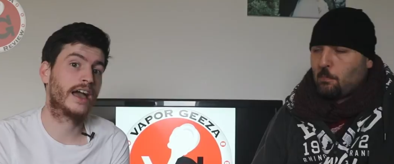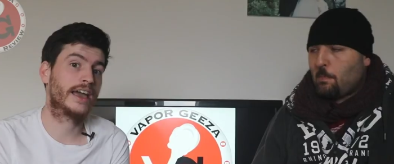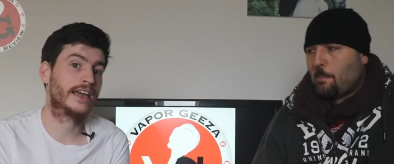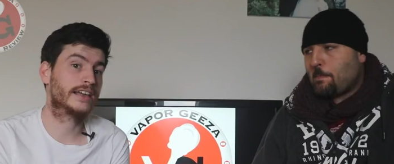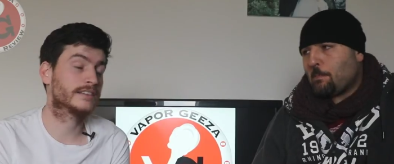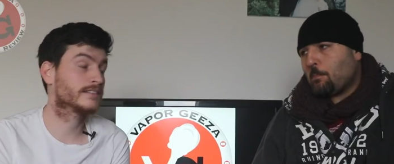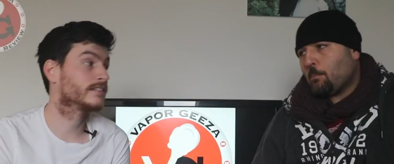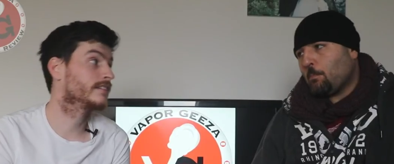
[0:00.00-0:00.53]

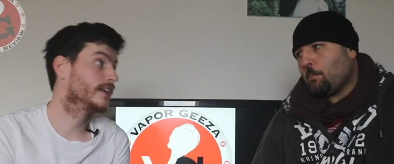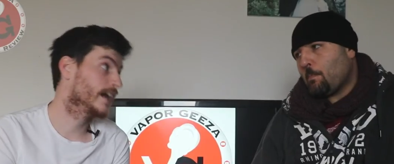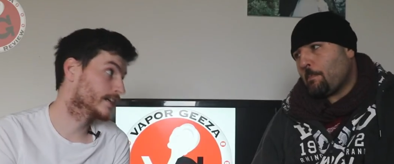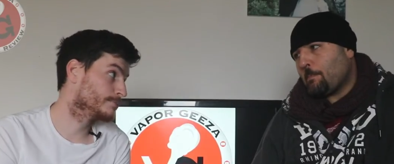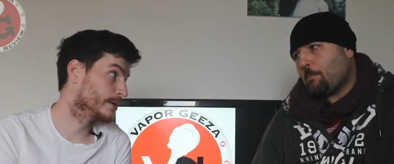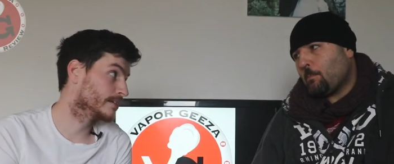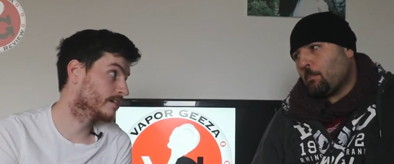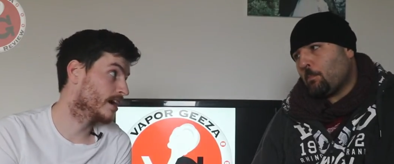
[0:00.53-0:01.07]
Speaker 1: it's the
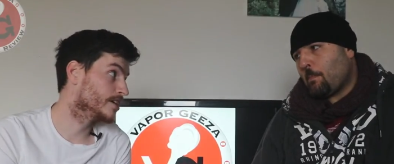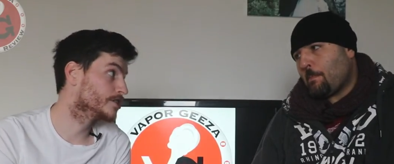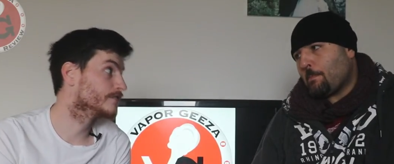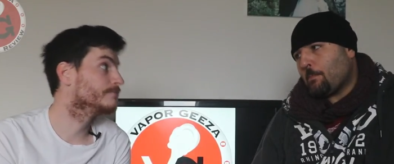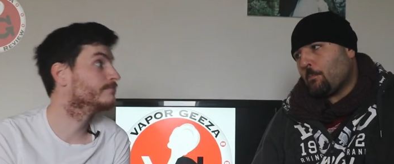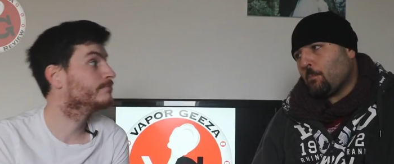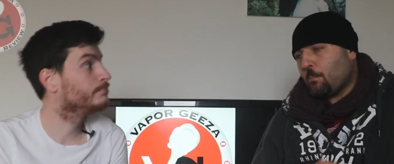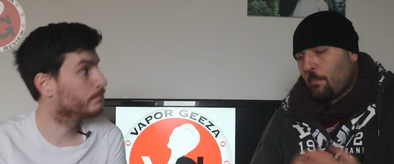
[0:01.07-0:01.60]

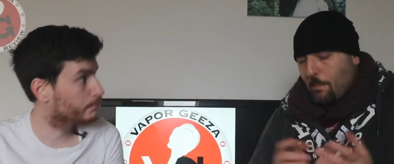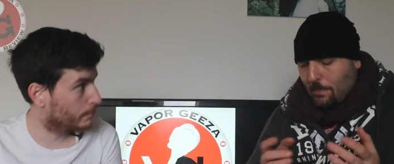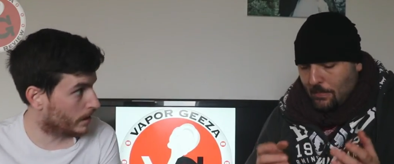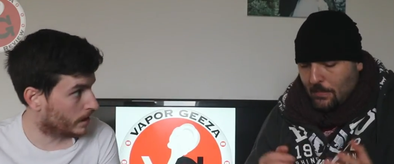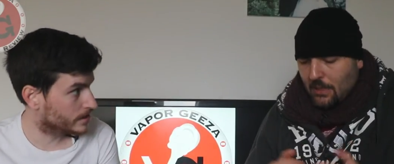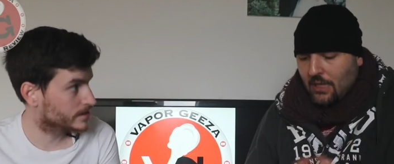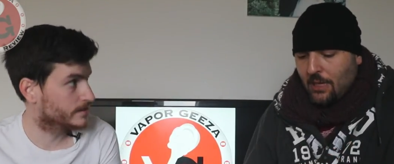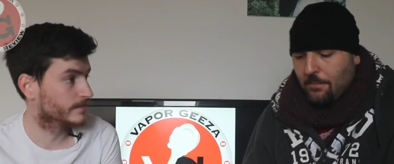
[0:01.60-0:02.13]
expectation
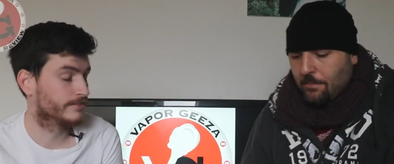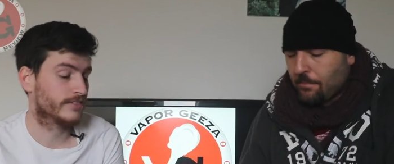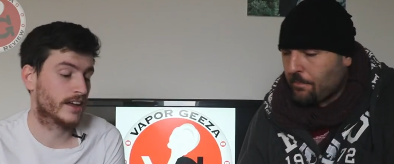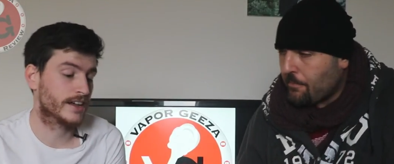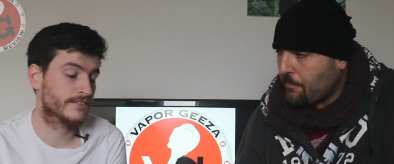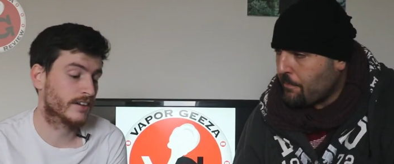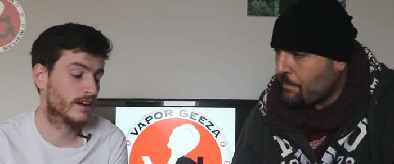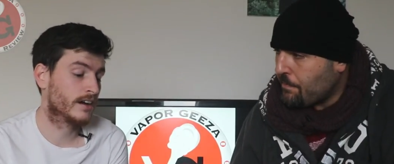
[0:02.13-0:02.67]
plus yep. the
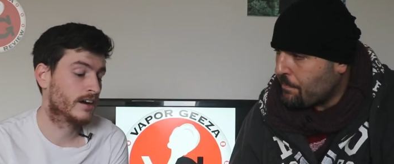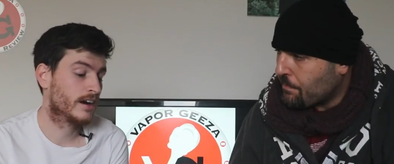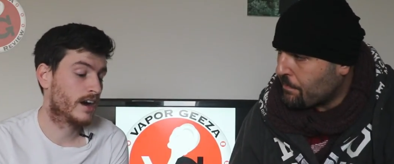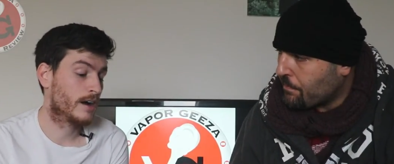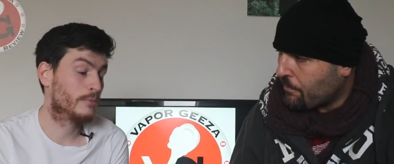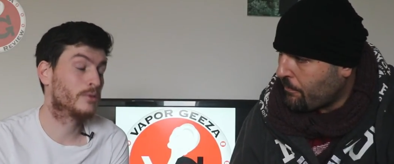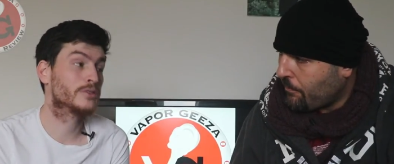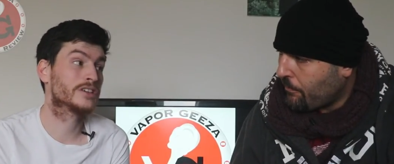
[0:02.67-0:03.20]
flavour,
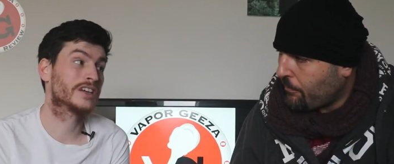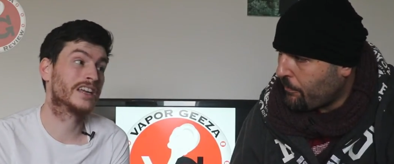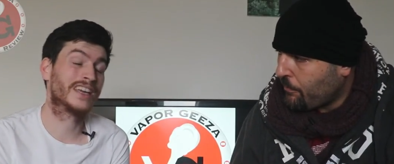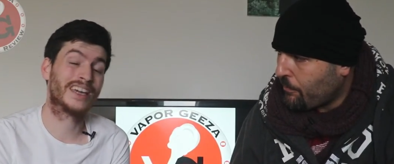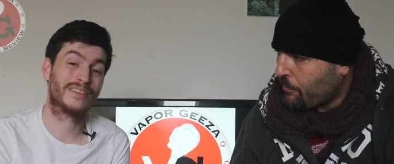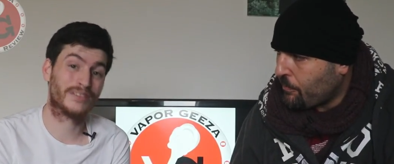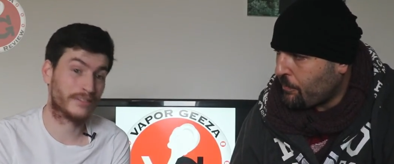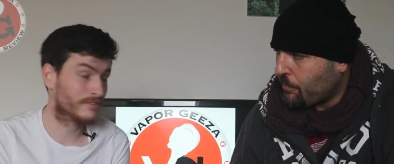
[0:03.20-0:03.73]
I'm also going to
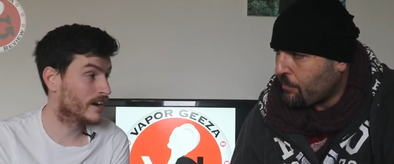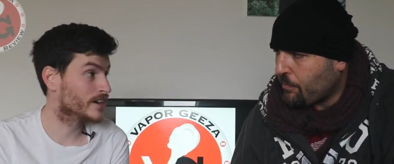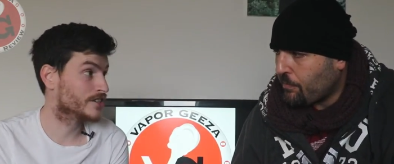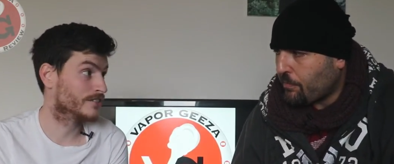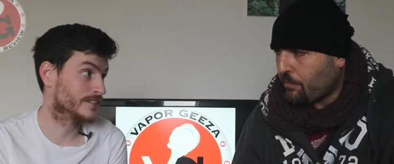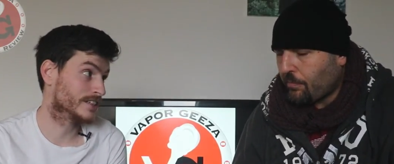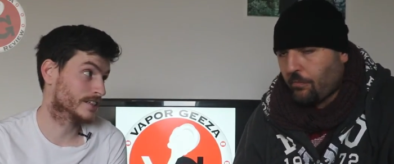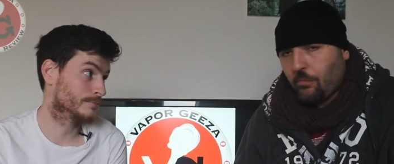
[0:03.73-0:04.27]
give the
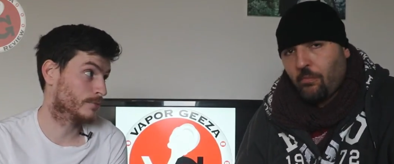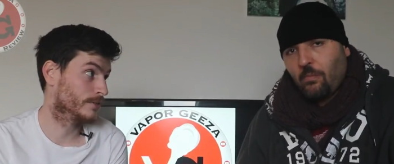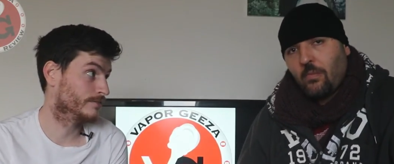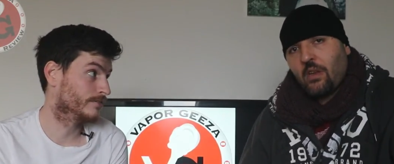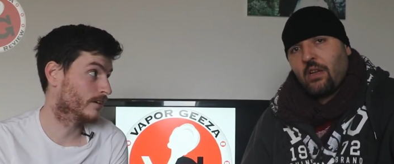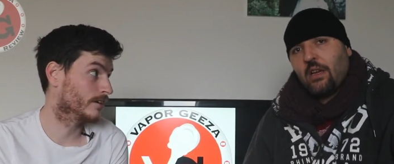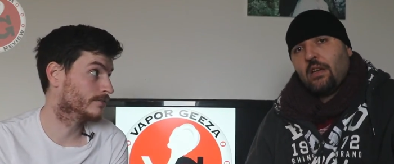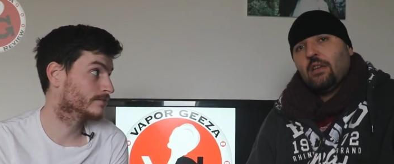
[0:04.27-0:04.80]
Thrasher a 6.5.
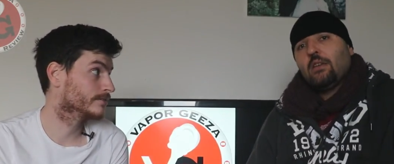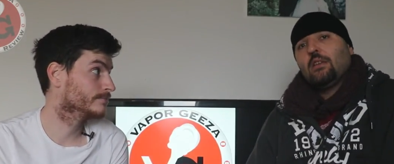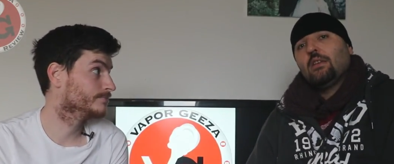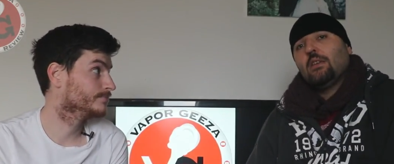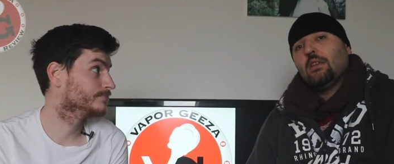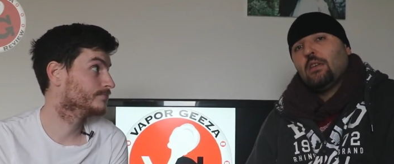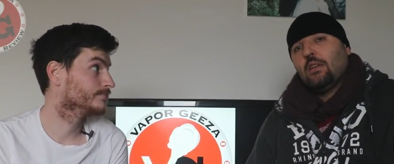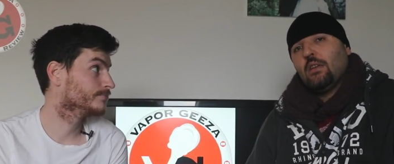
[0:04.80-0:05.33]
Yeah.
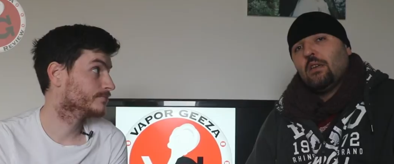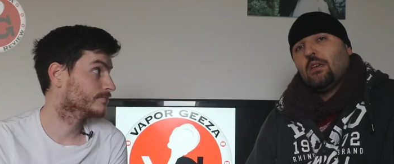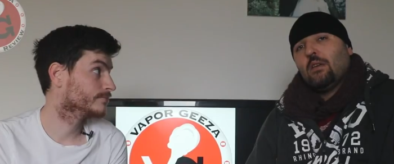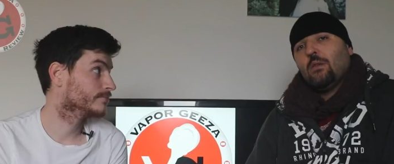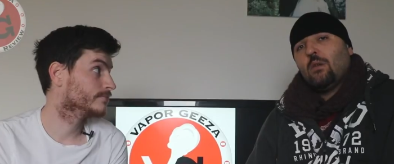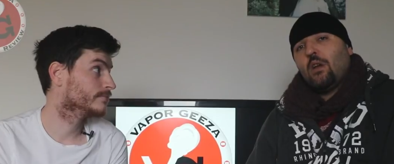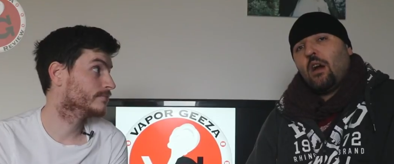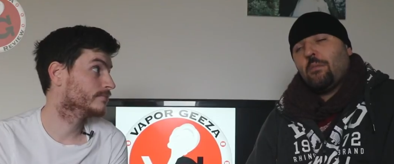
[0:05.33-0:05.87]

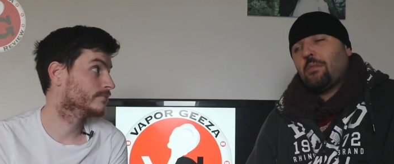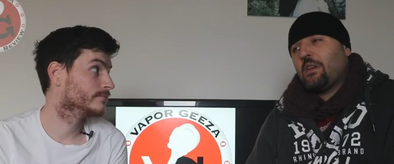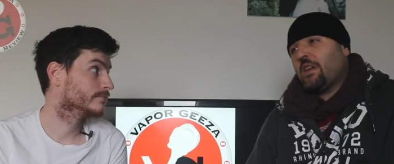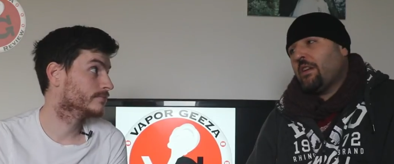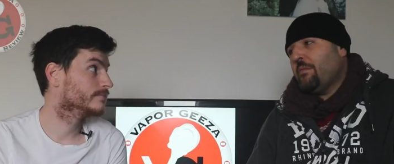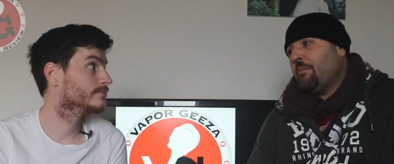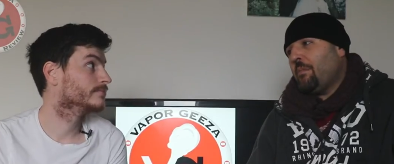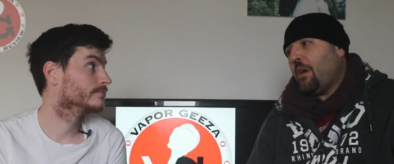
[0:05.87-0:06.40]
Speaker 2: Well, I'm going to
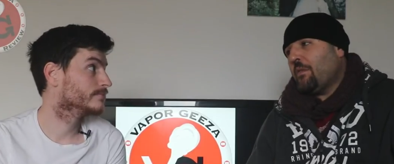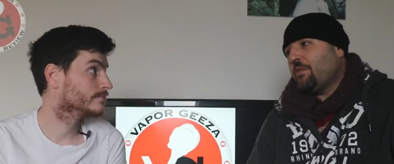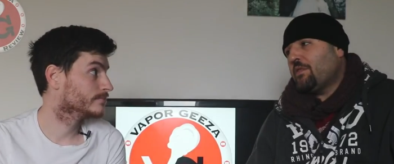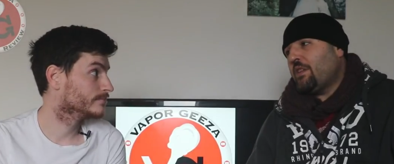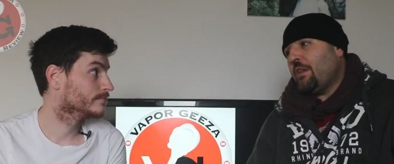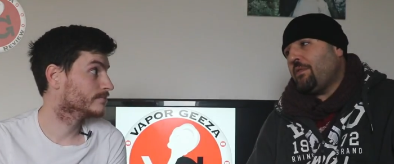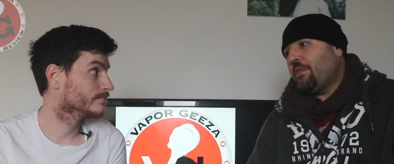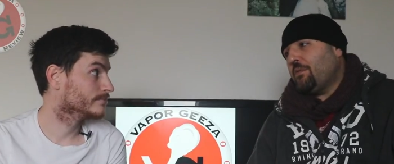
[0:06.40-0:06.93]
give them both
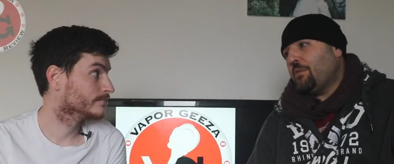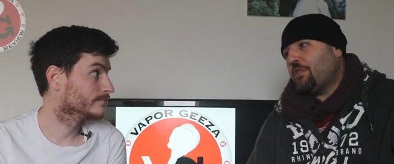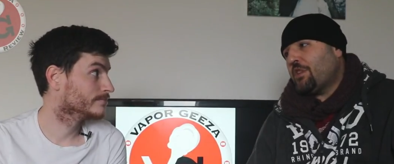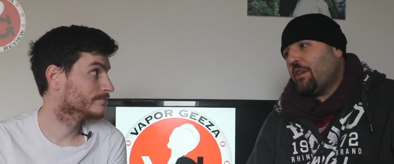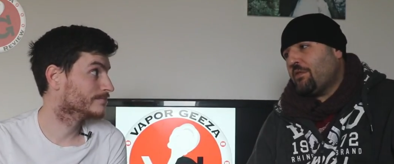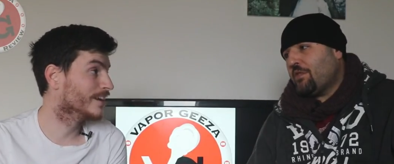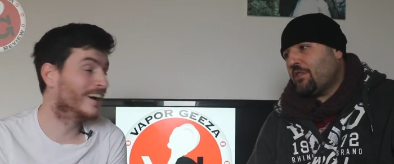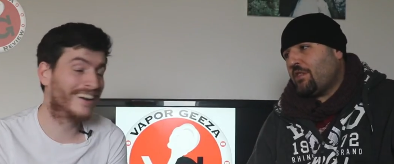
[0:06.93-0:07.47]
seven, which
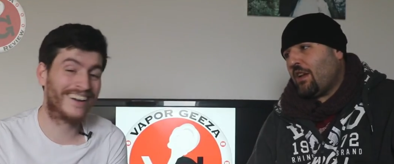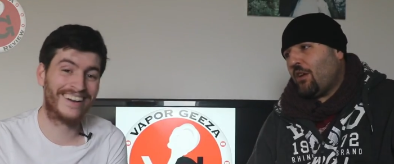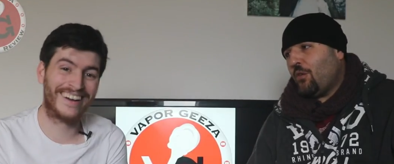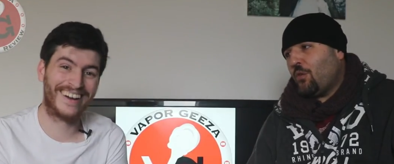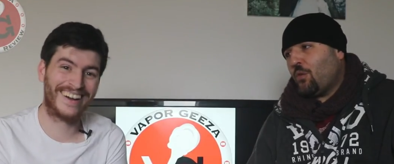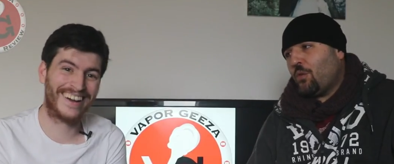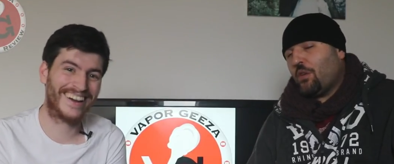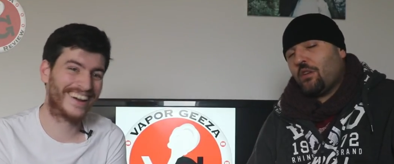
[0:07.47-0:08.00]
gives us that
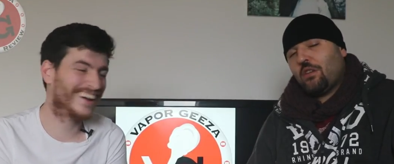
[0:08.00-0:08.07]
awkward